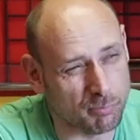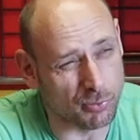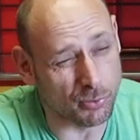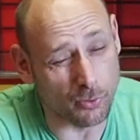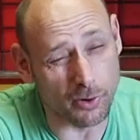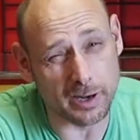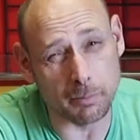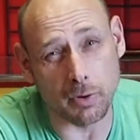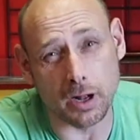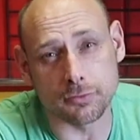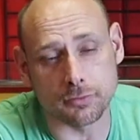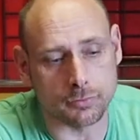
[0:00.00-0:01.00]
Pretty
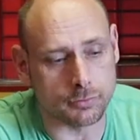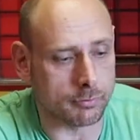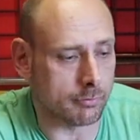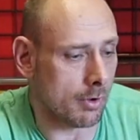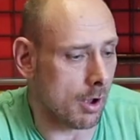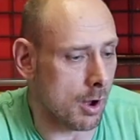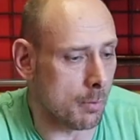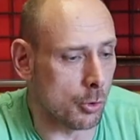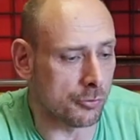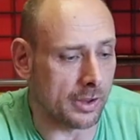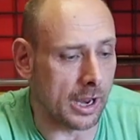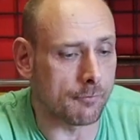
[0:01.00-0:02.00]
much
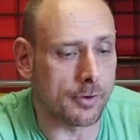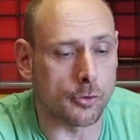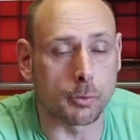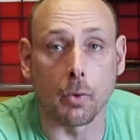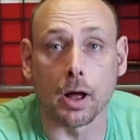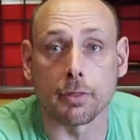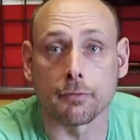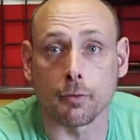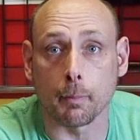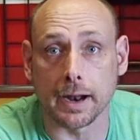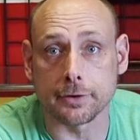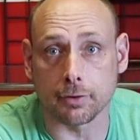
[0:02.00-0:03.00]
almost every other month
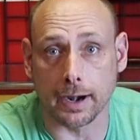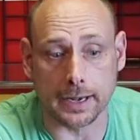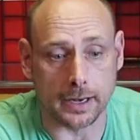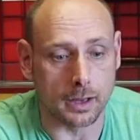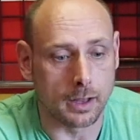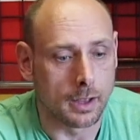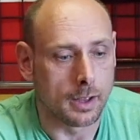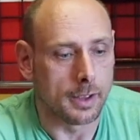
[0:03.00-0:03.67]
for my training.